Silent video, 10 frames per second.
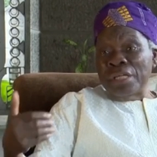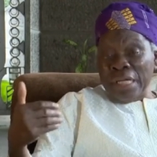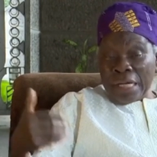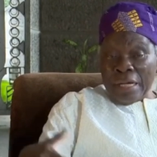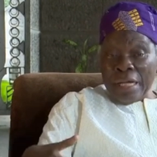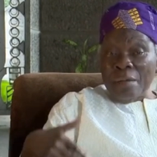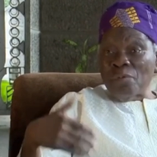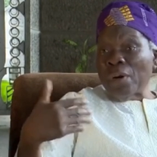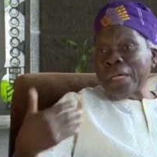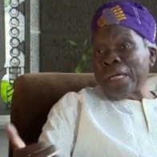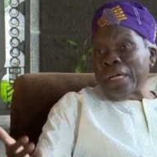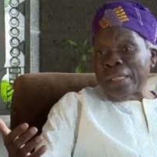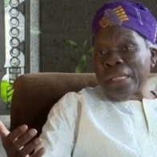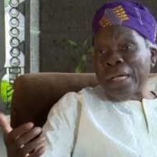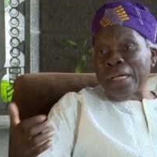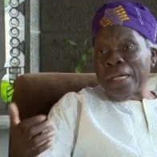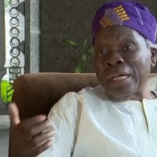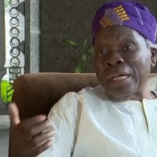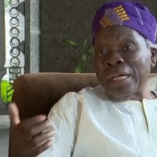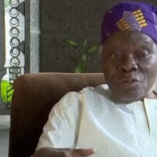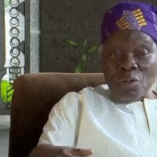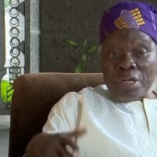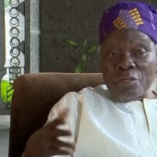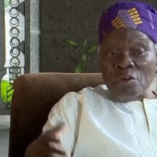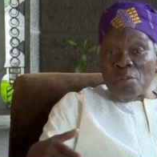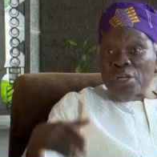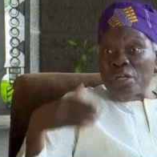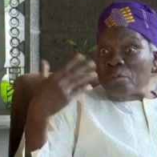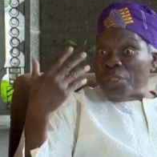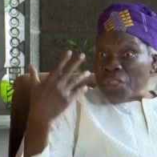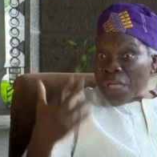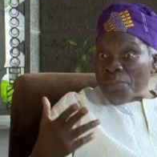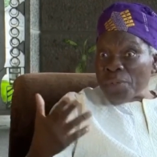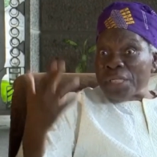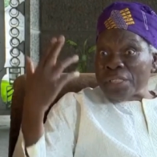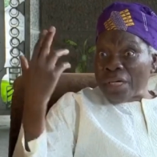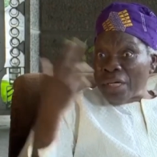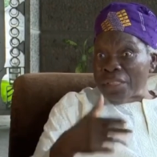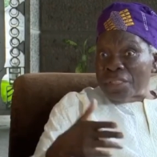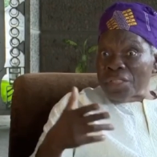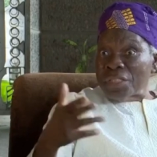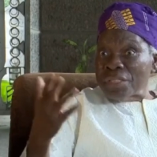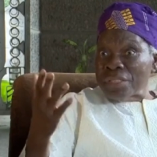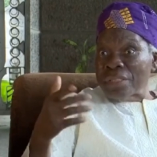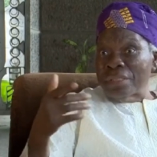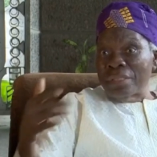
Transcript: They can help one another and so on and so forth, they will be separate countries.